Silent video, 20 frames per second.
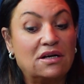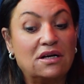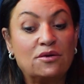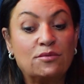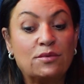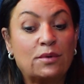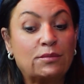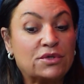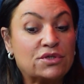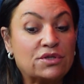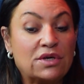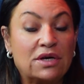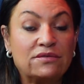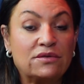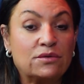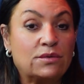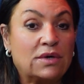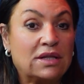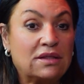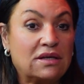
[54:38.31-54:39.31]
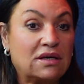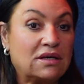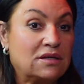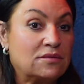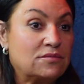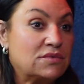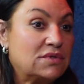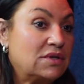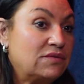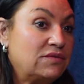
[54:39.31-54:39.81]
I remember driving away
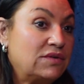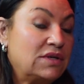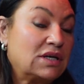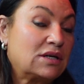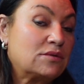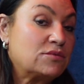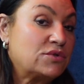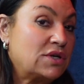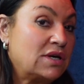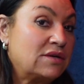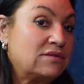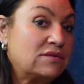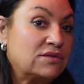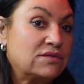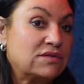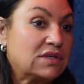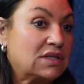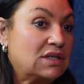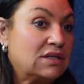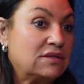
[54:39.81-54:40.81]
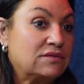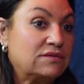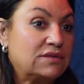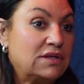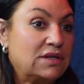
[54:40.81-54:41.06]
thinking, I feel like I'm driving off a cliff.